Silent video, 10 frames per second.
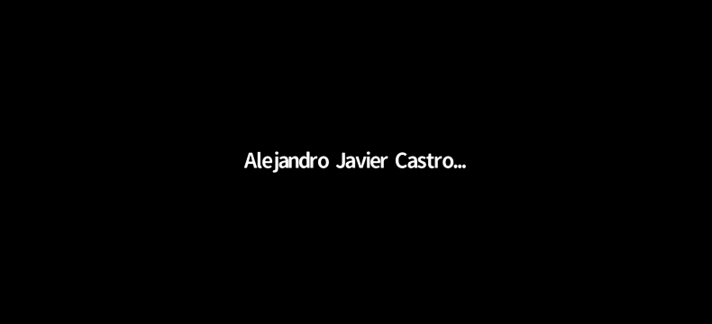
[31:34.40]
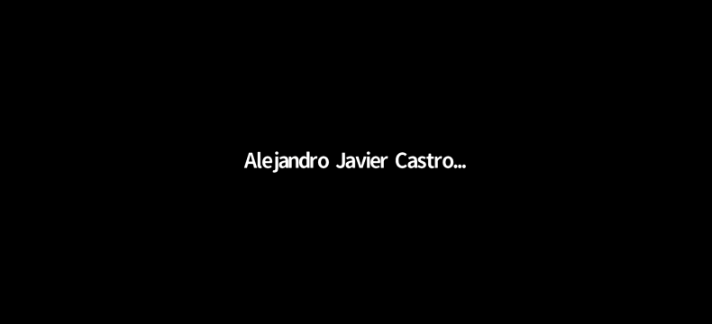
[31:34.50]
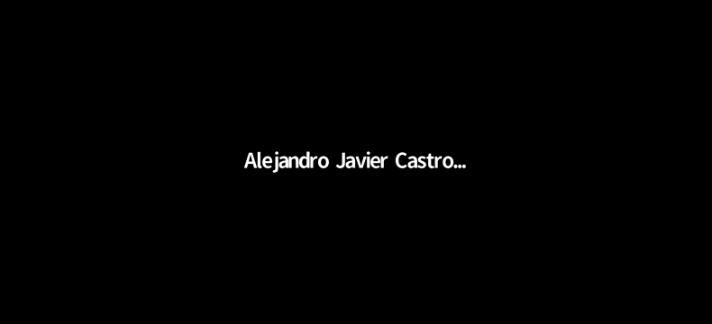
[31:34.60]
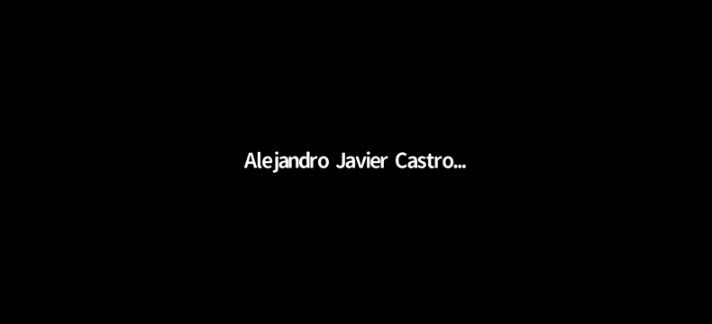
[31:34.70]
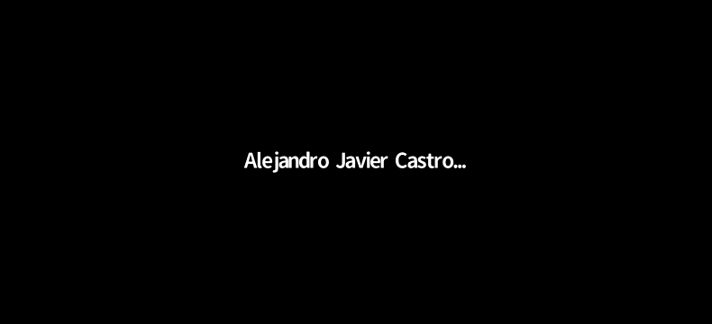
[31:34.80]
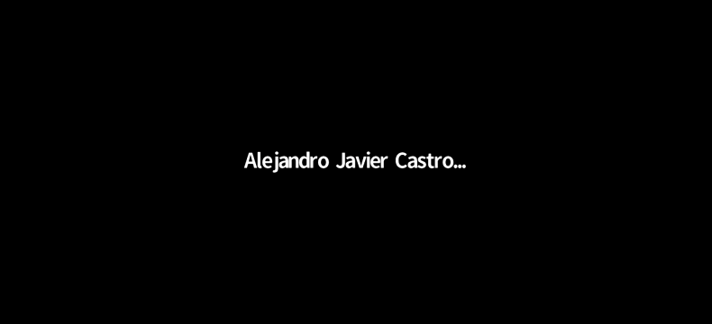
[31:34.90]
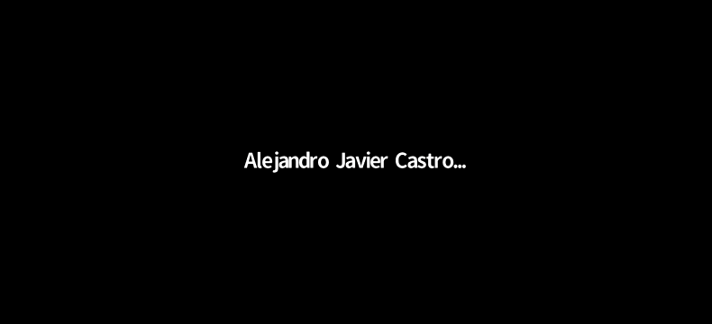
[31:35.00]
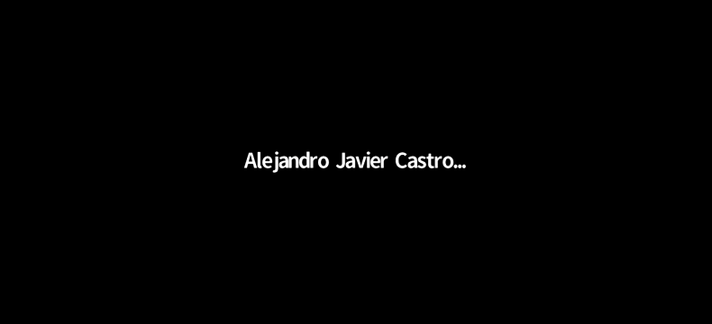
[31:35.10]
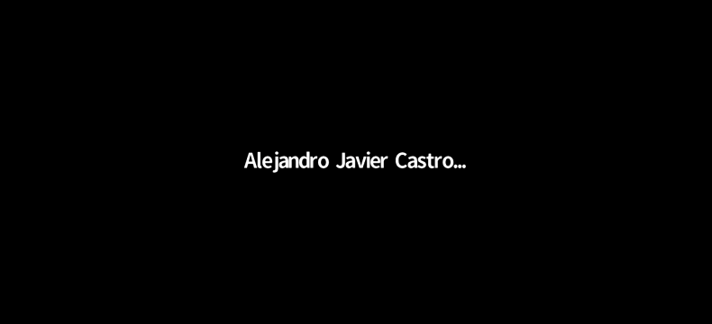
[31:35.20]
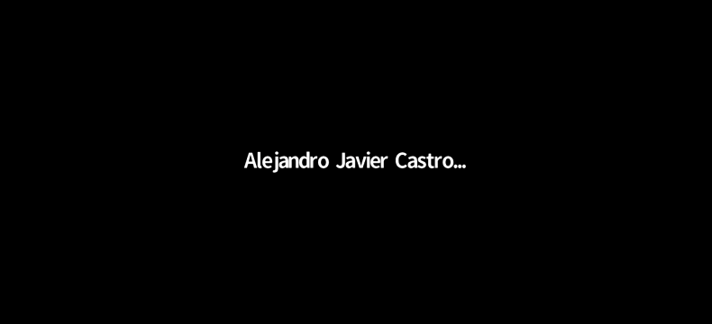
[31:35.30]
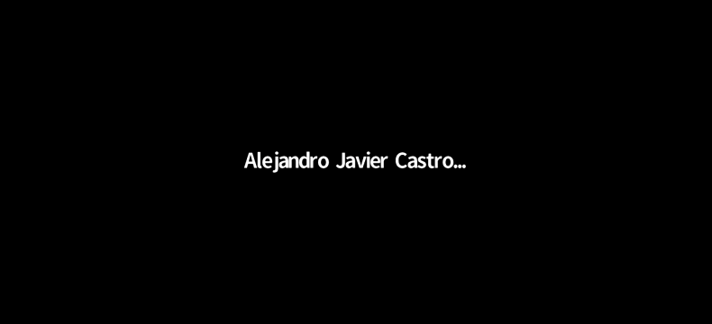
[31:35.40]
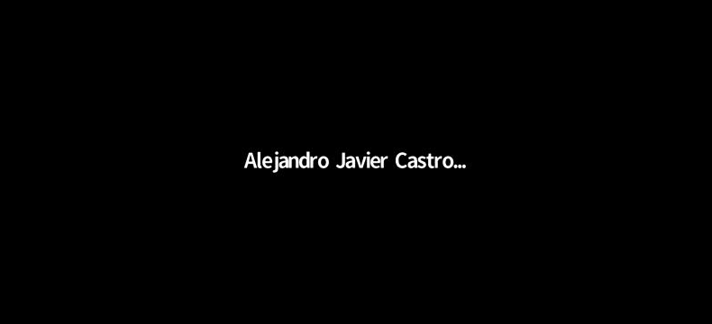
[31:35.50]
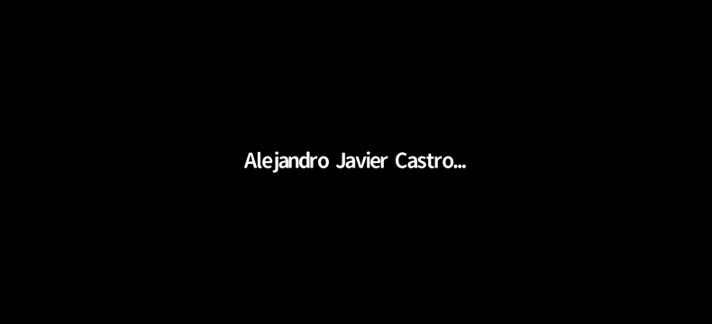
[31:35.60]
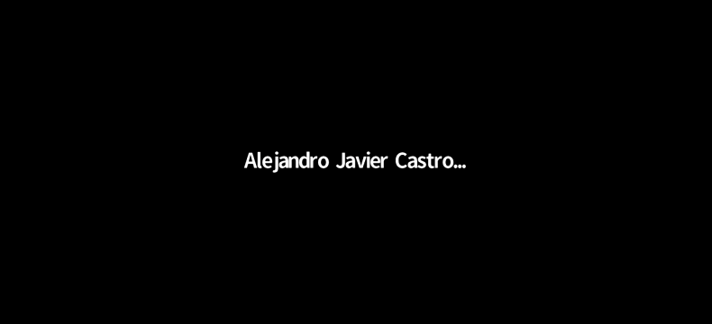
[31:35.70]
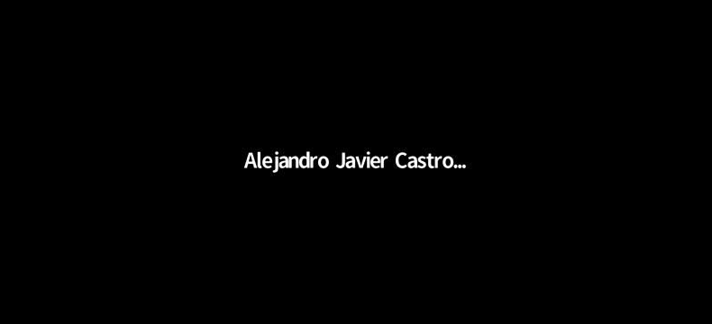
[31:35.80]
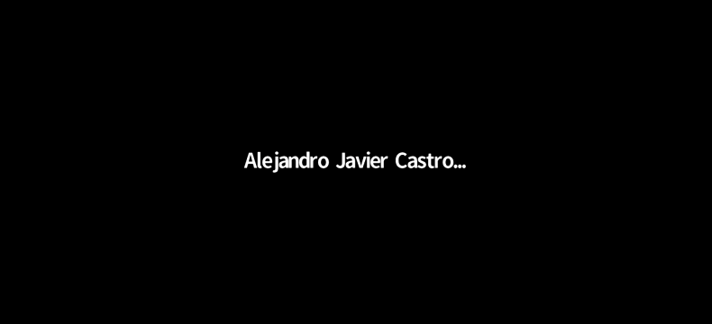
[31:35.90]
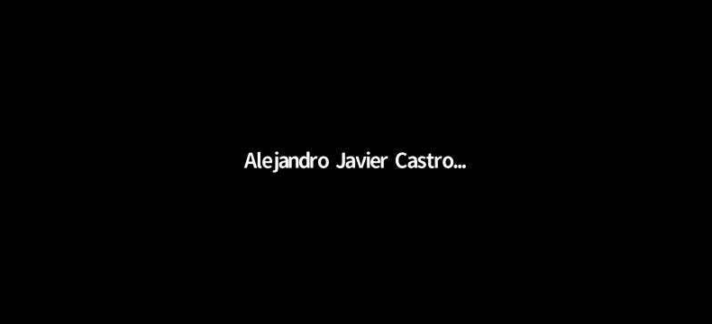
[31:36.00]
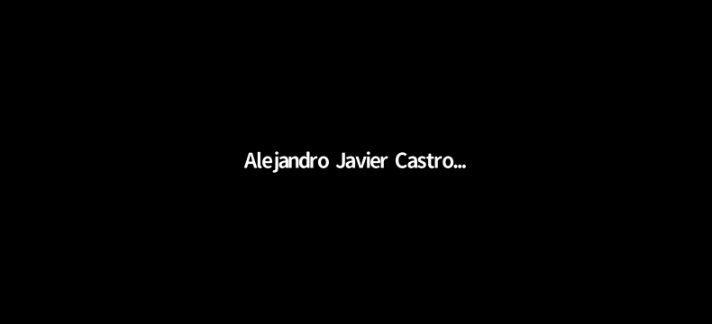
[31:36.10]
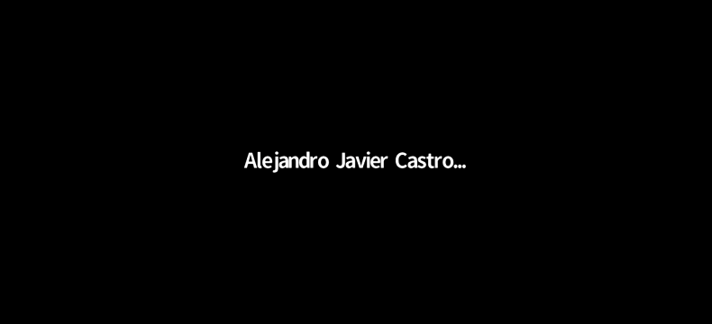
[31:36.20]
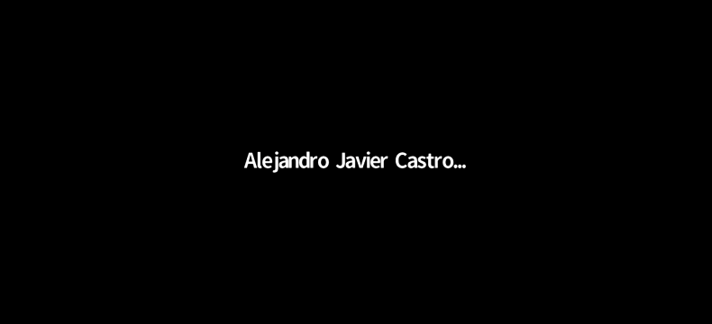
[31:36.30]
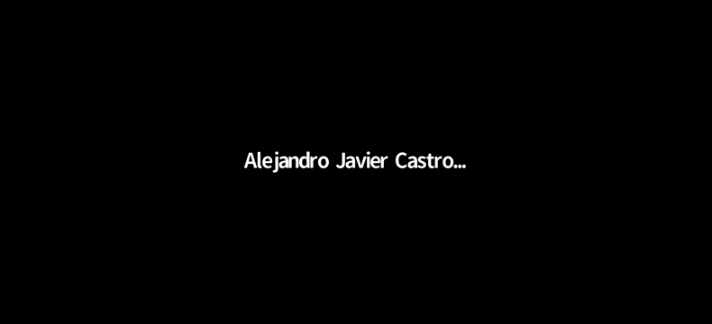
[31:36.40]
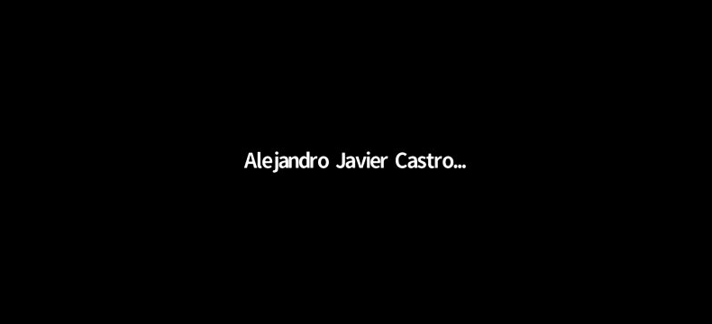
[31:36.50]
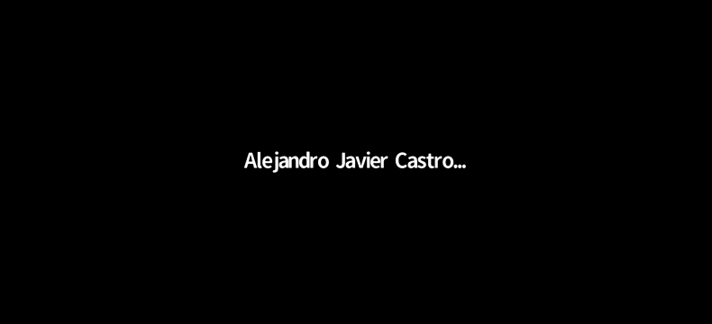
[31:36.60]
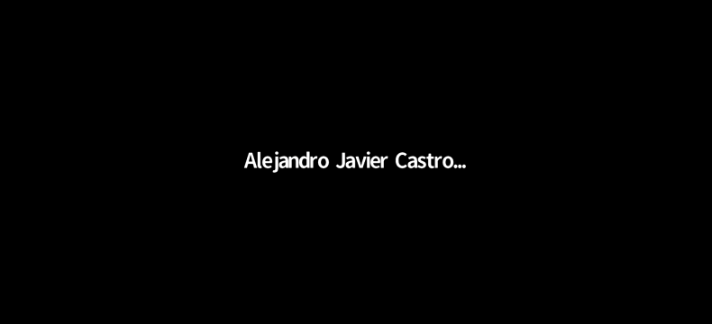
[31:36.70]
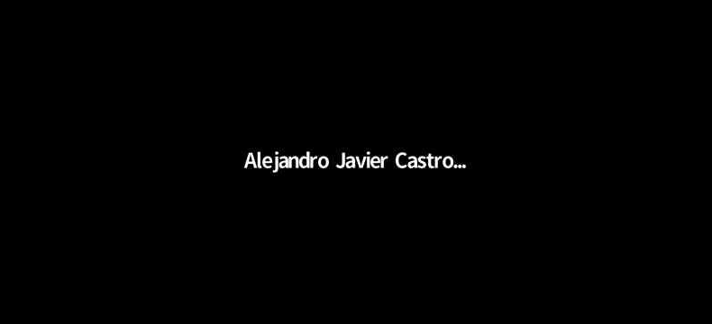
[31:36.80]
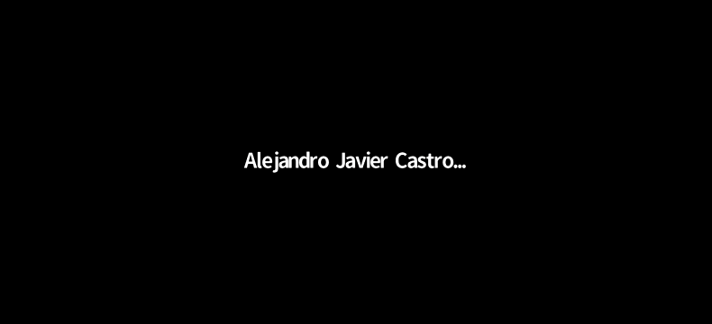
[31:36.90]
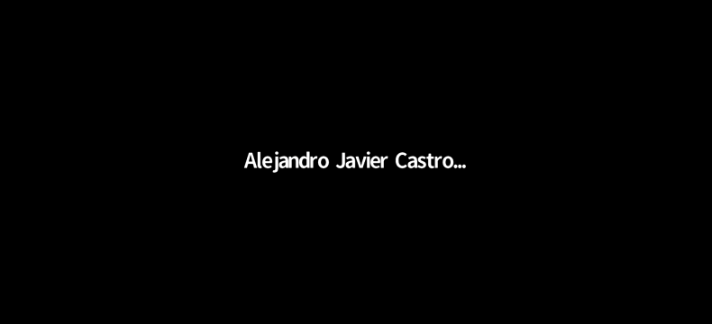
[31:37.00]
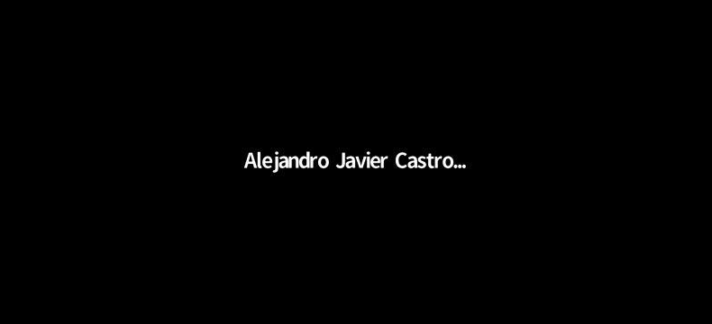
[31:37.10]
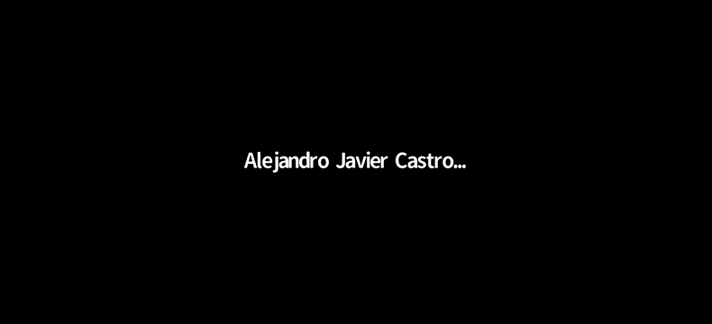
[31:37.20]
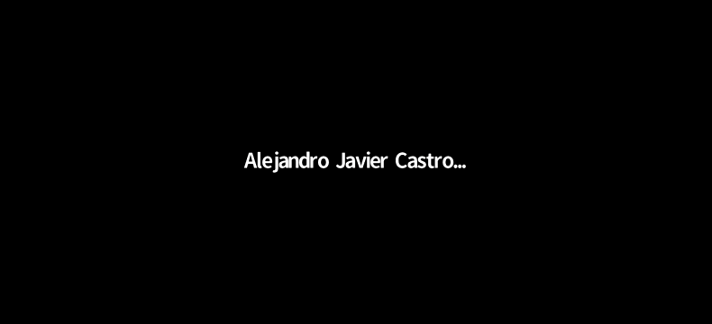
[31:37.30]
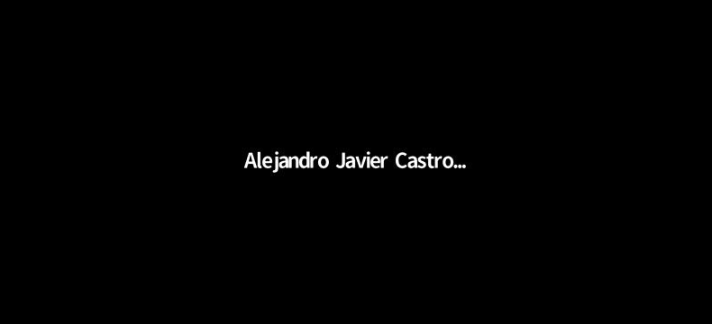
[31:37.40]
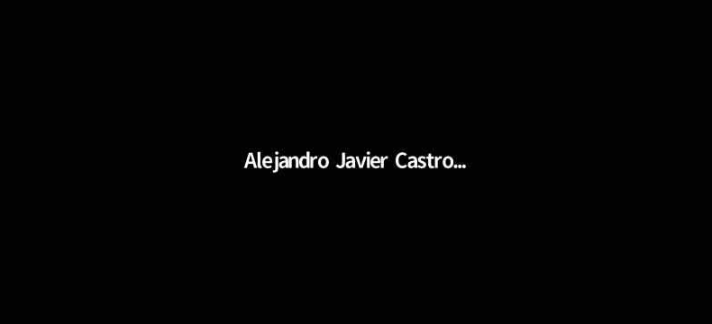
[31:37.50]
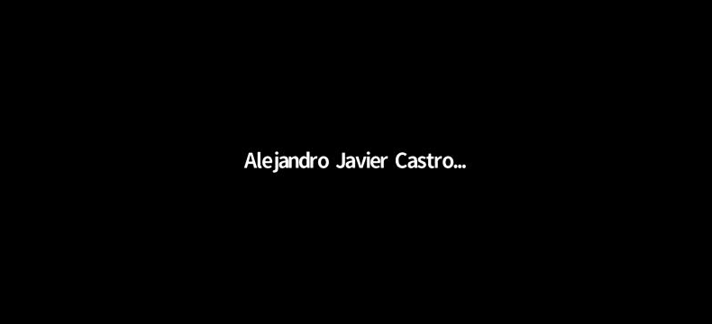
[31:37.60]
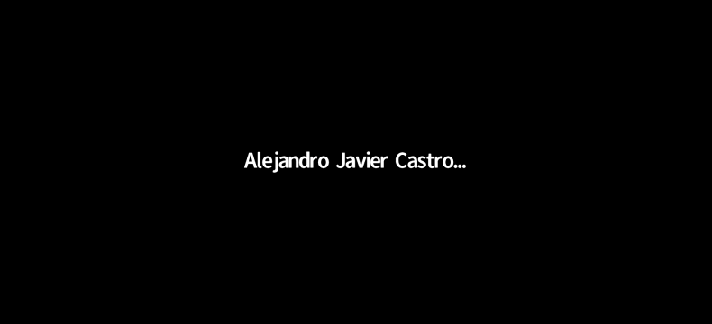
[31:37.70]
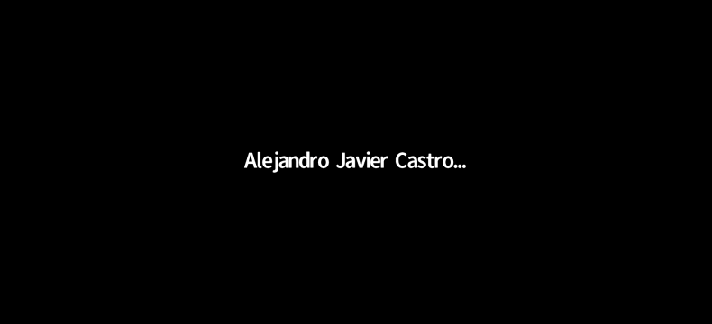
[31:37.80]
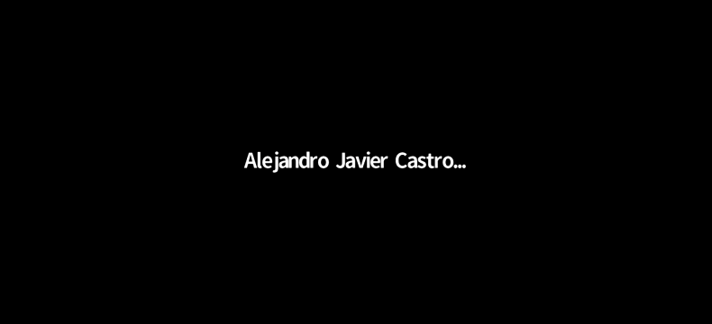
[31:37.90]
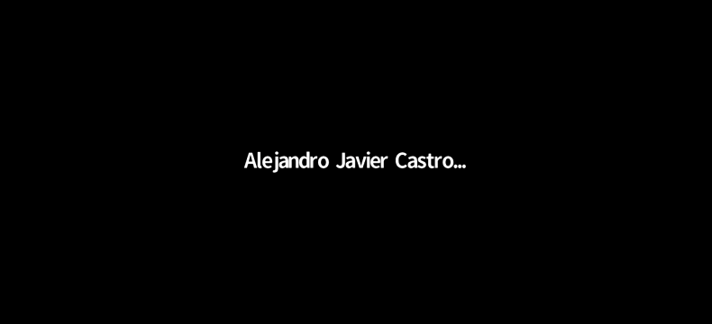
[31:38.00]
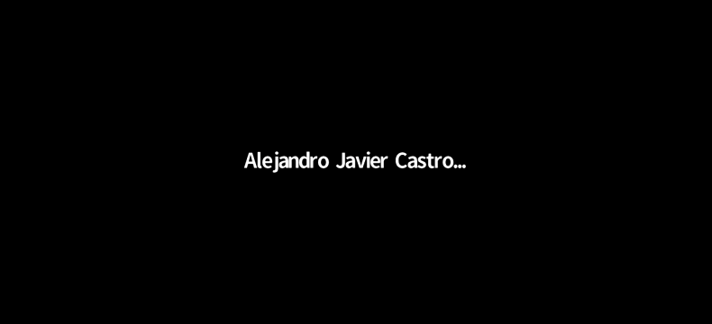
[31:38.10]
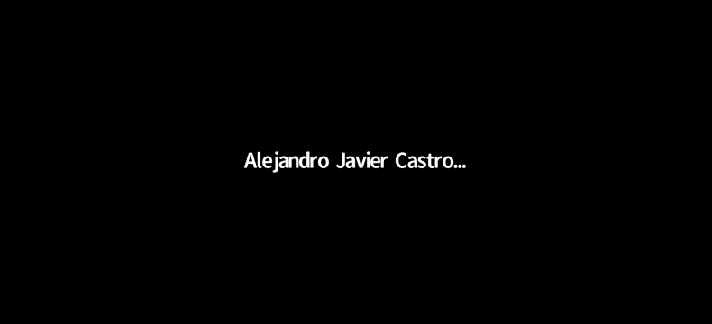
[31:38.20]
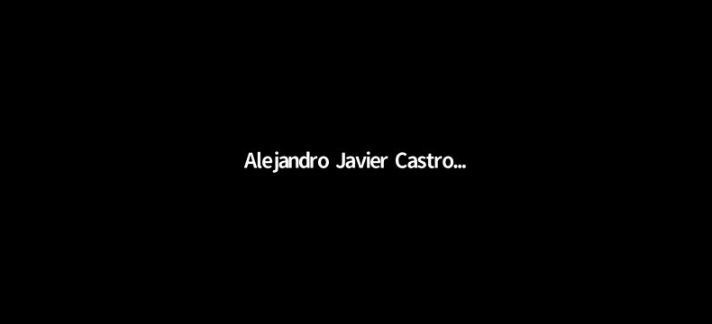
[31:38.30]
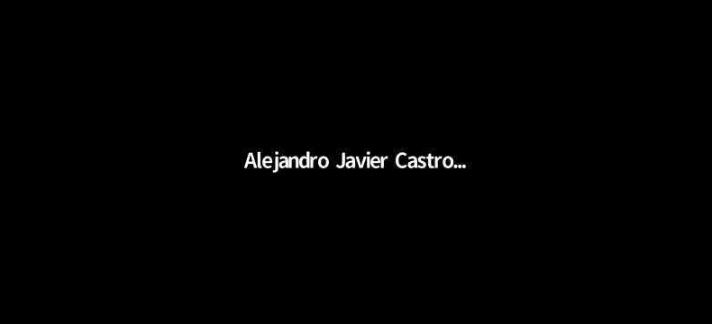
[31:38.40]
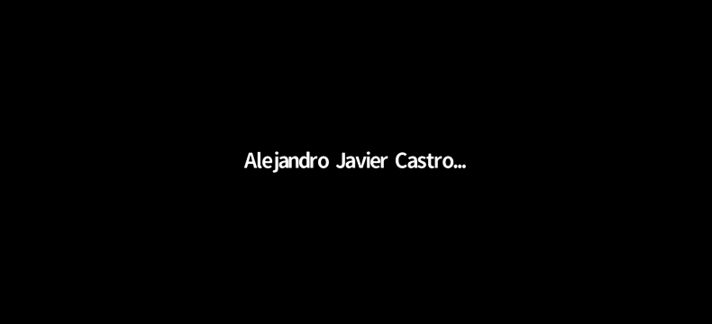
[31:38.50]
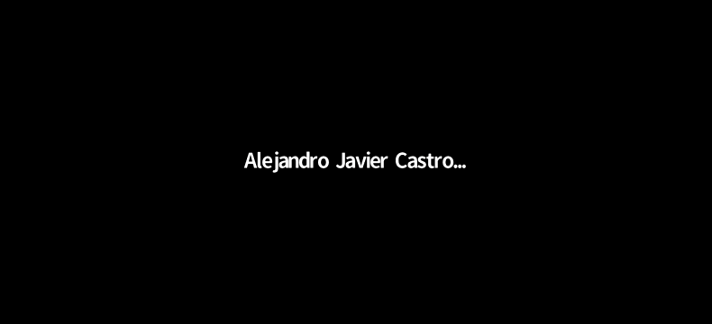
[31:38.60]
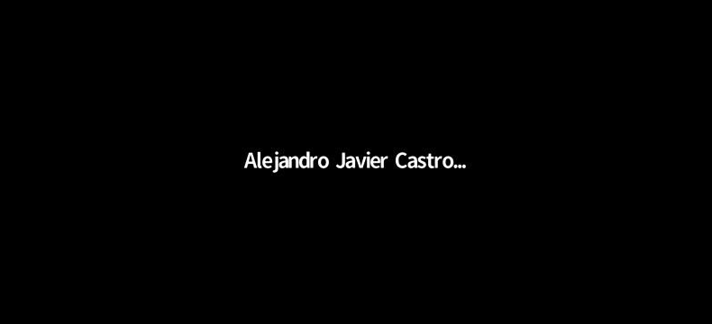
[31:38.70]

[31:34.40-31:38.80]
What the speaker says: No face is visible, so there are no lips to read.